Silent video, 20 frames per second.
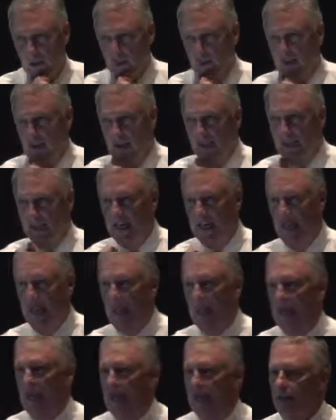looking
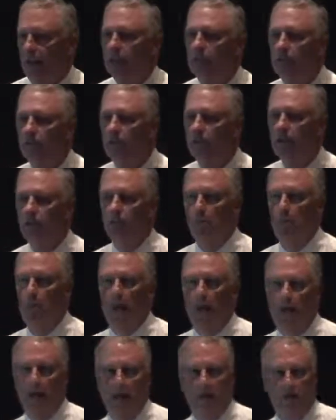at
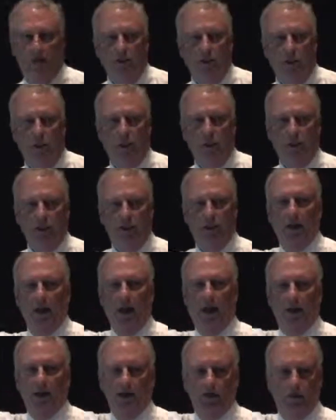managing
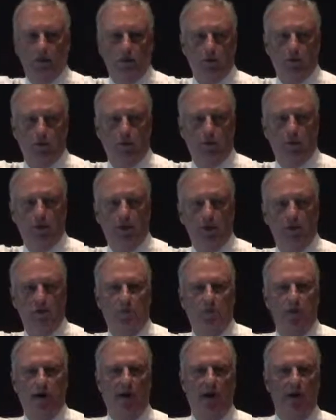external print
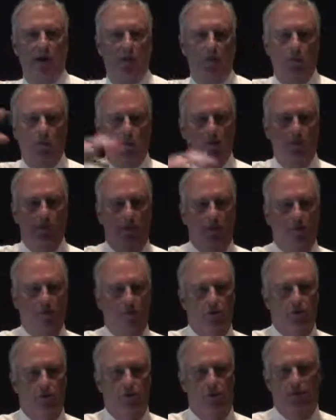spend with
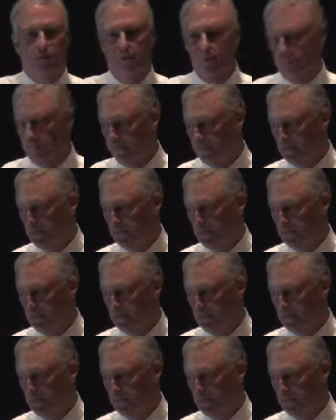internal.